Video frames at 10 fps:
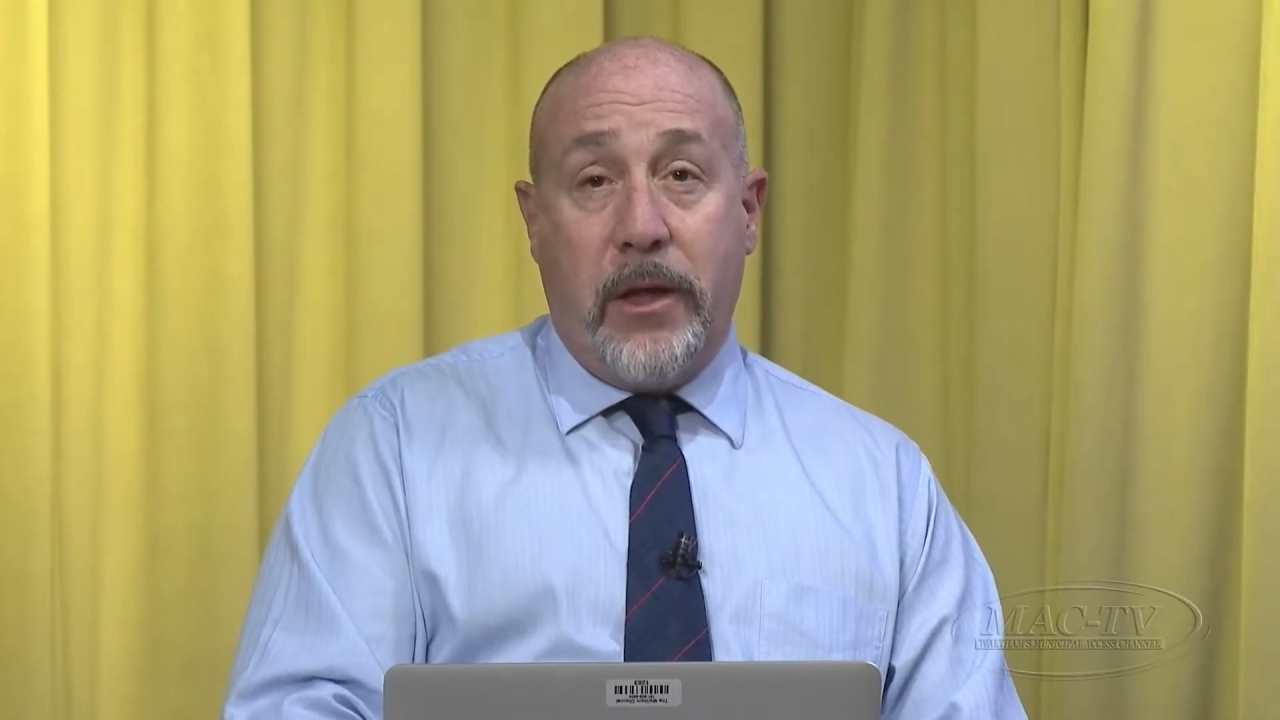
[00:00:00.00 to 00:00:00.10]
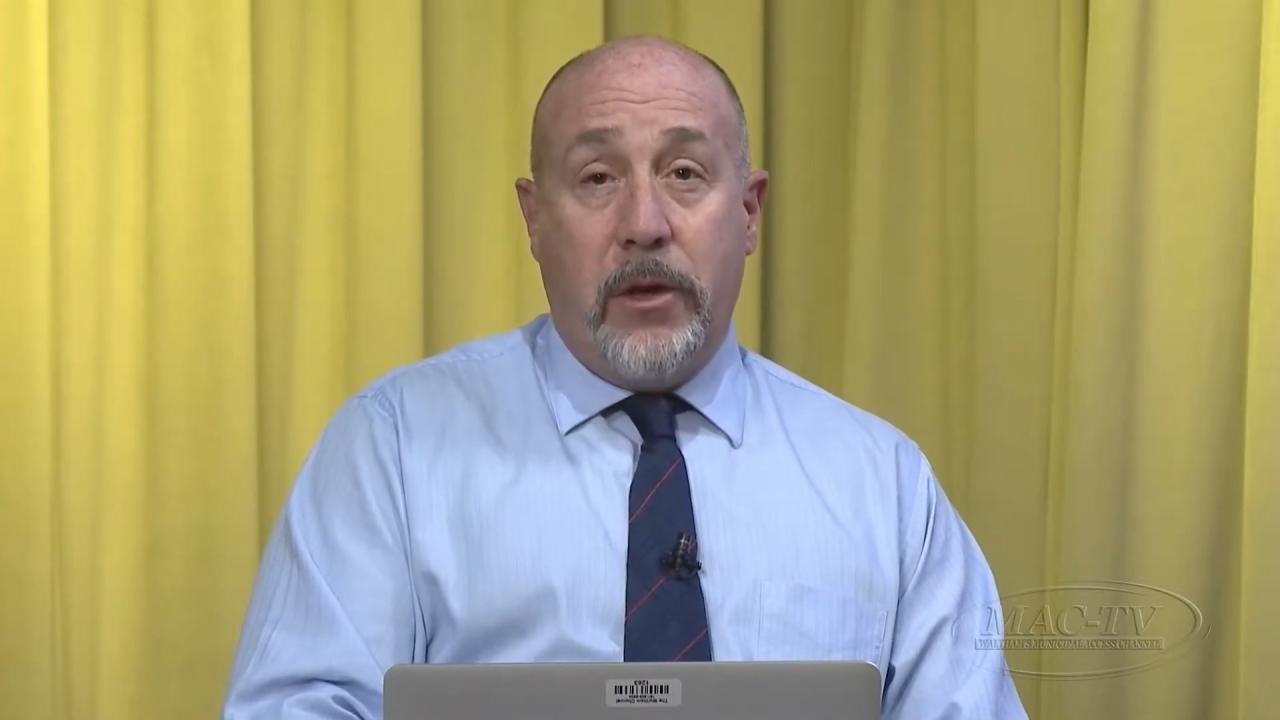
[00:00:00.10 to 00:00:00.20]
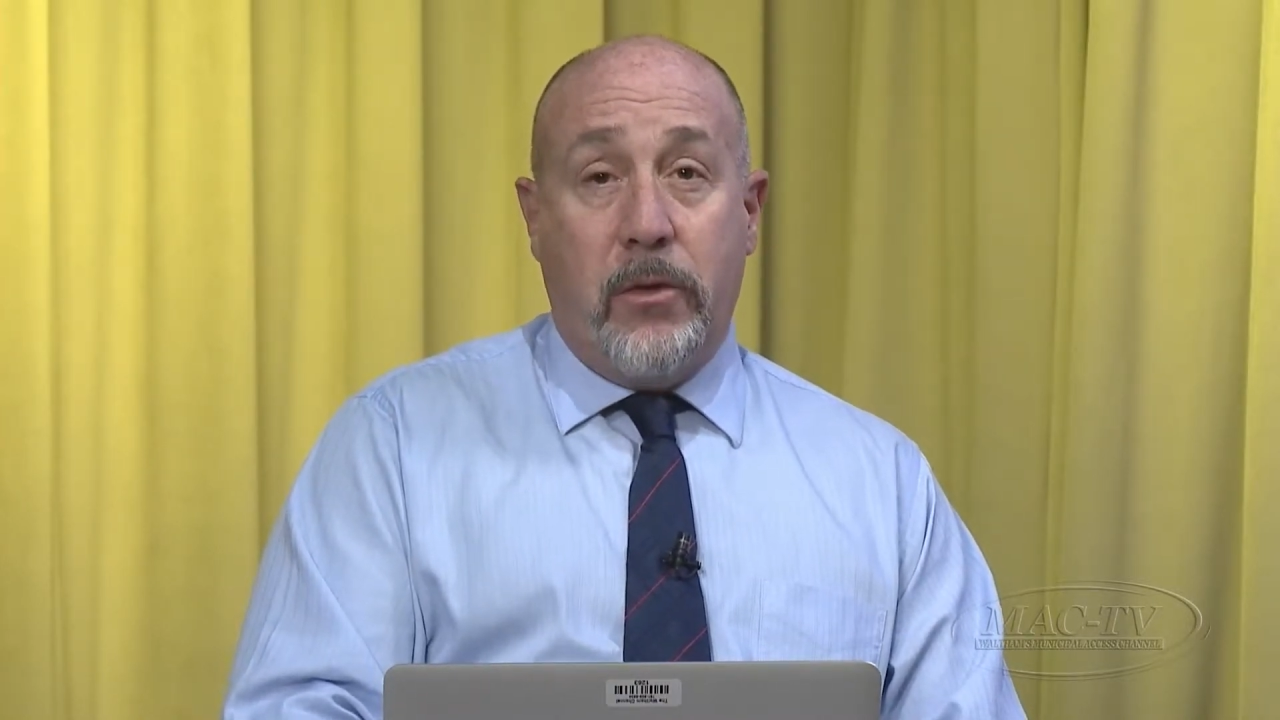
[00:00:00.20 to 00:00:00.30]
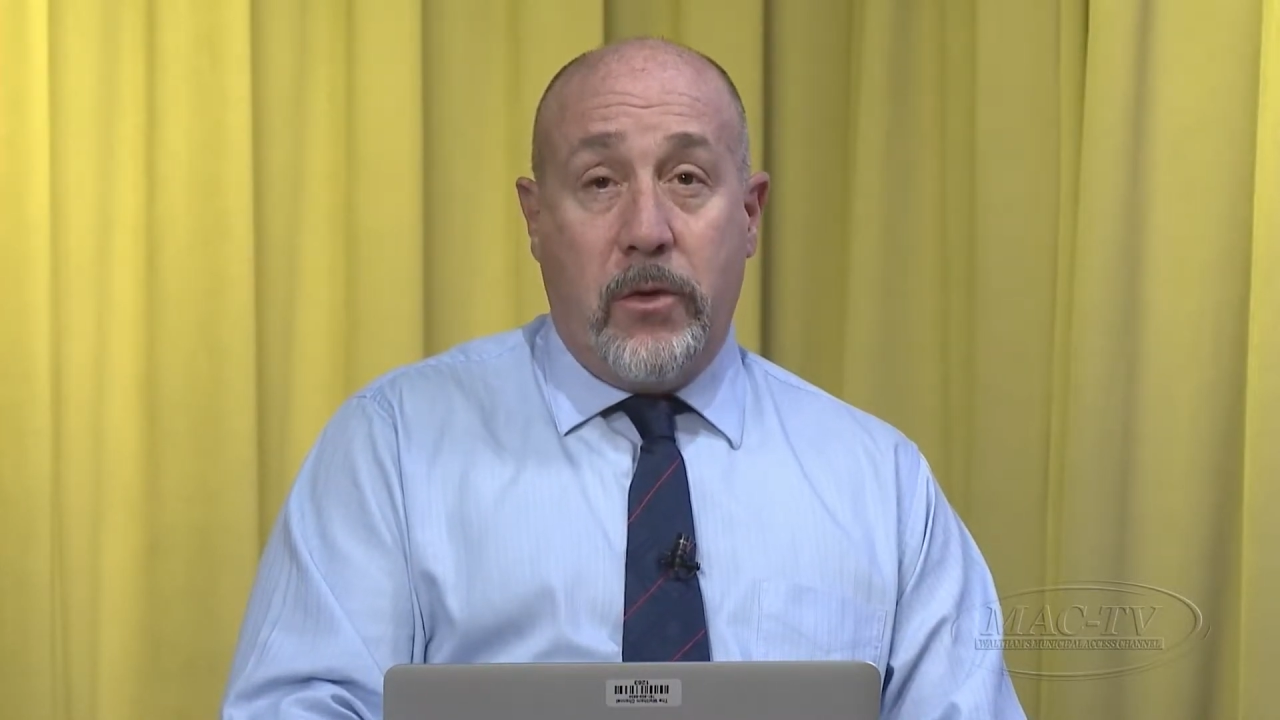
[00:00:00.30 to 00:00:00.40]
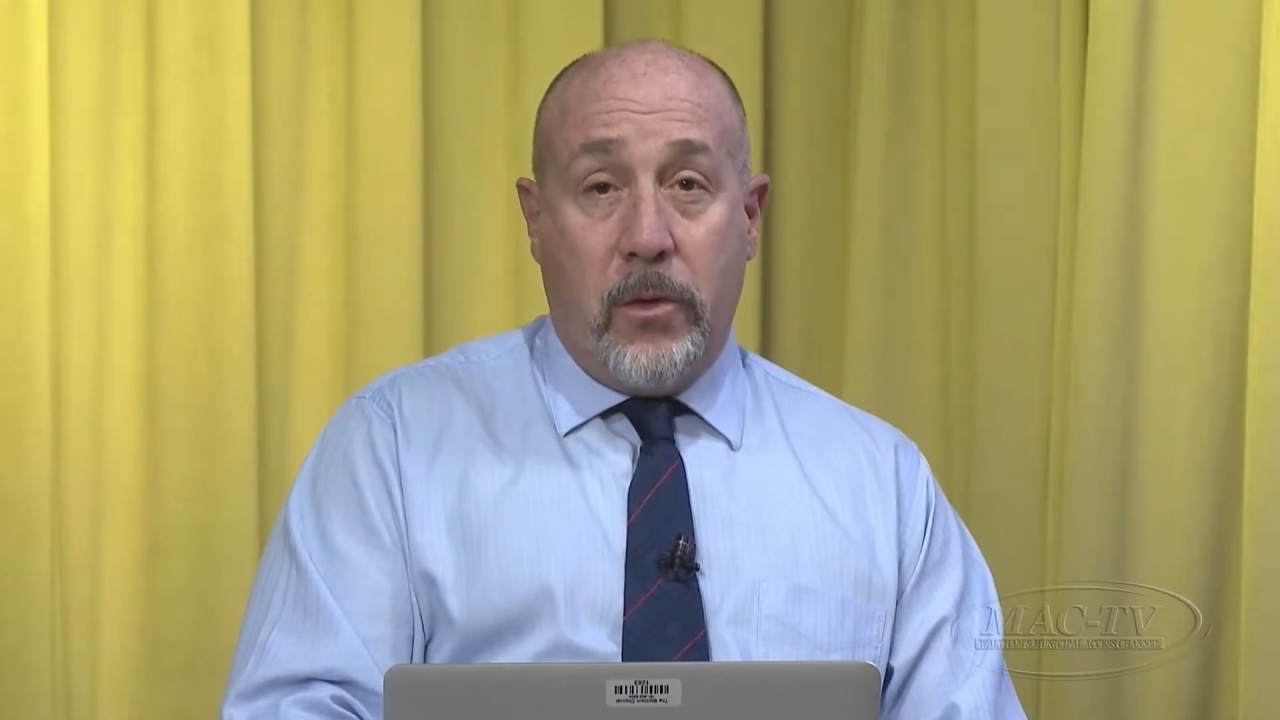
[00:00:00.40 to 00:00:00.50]
that
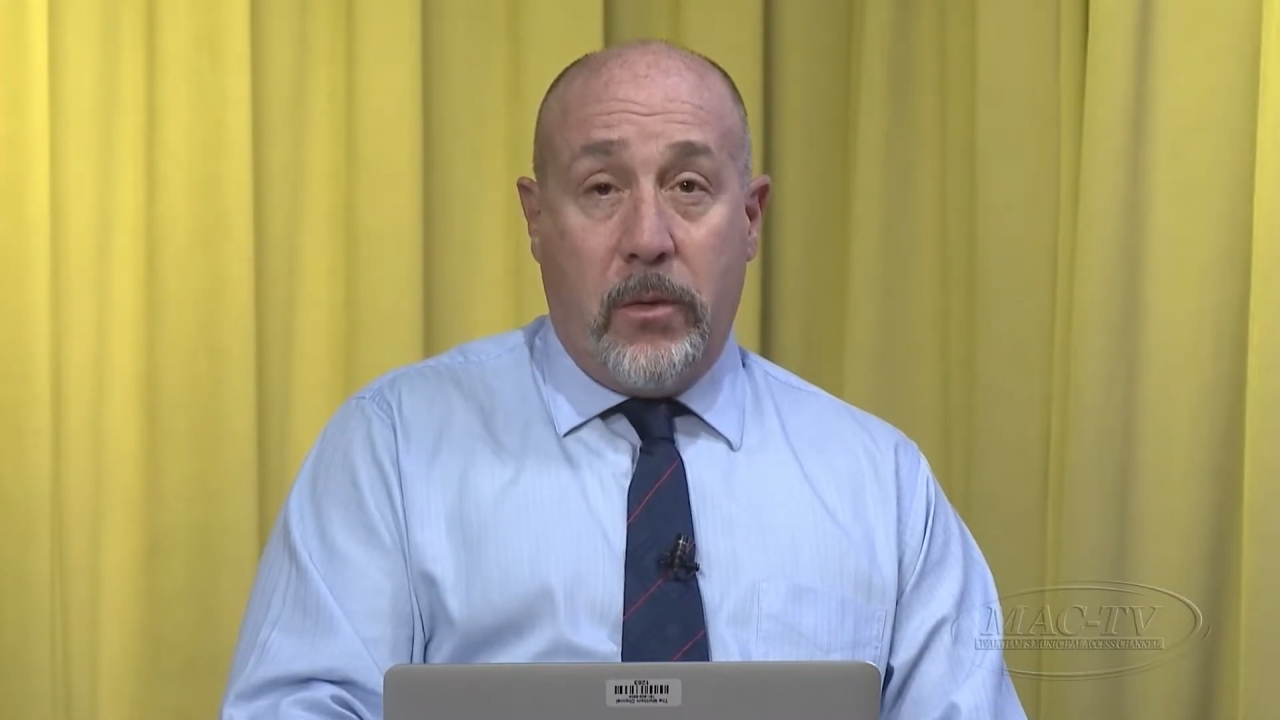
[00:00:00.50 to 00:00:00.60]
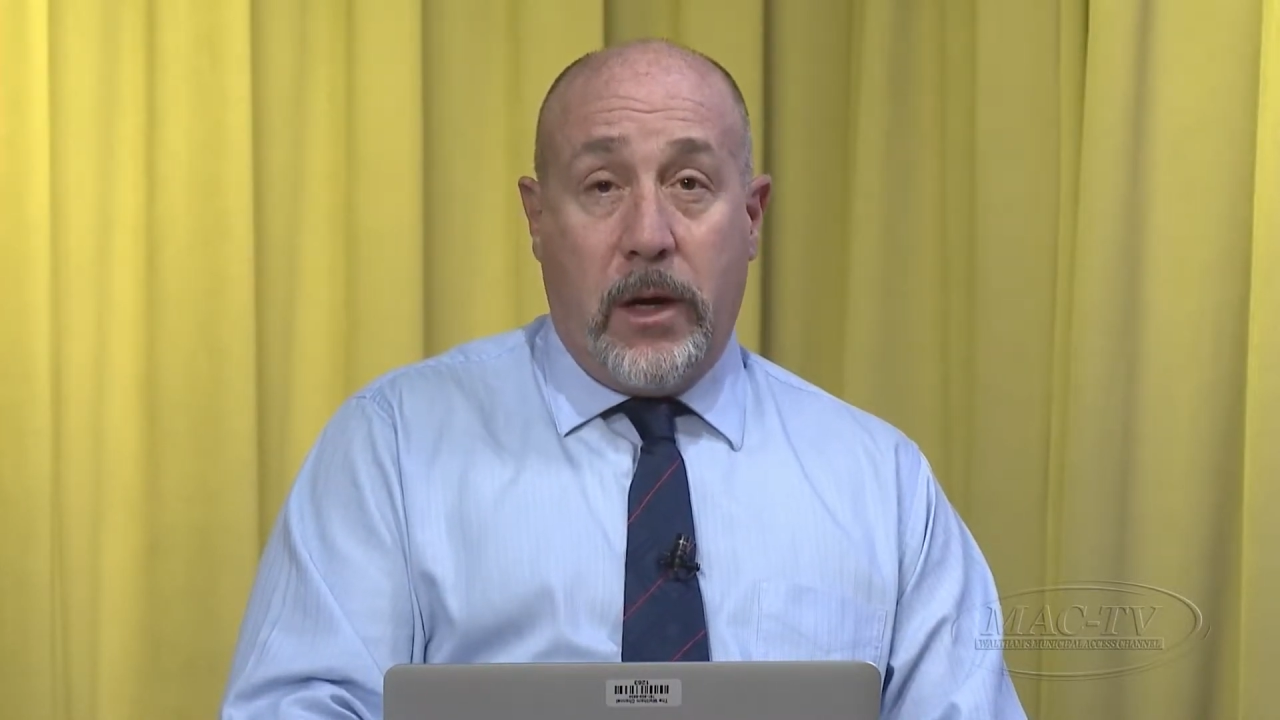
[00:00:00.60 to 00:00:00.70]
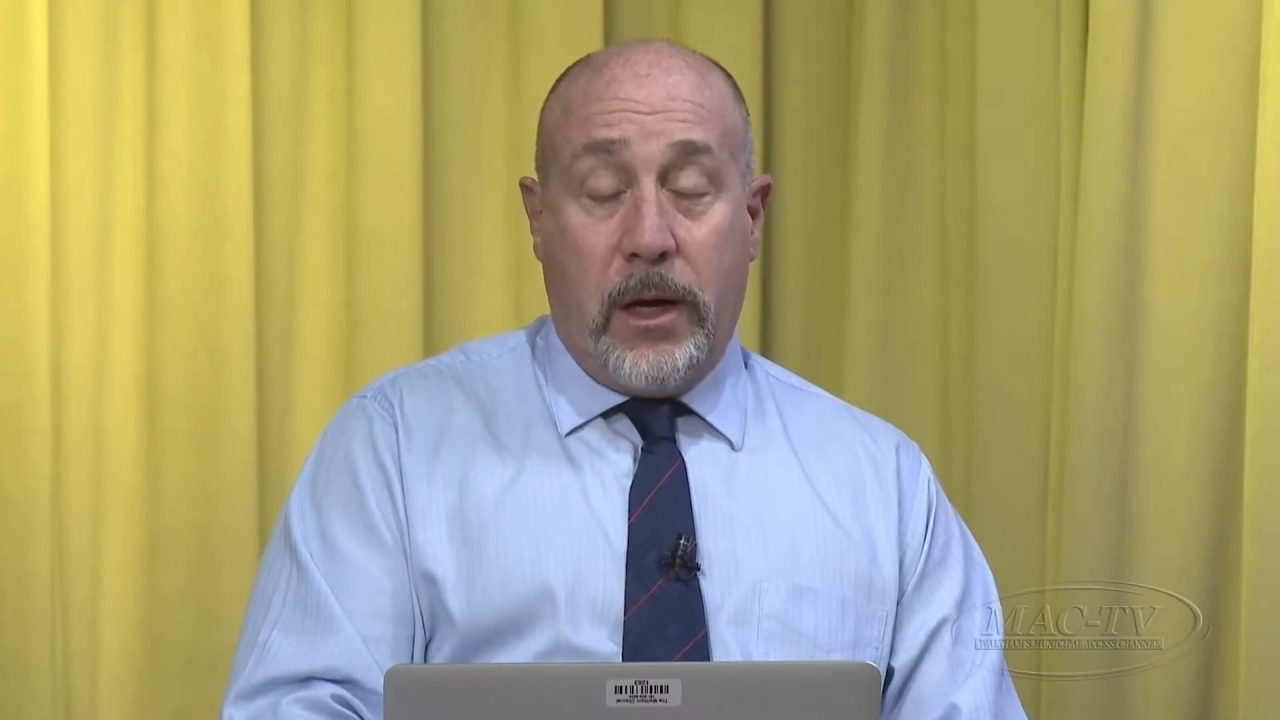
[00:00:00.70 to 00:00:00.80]
you do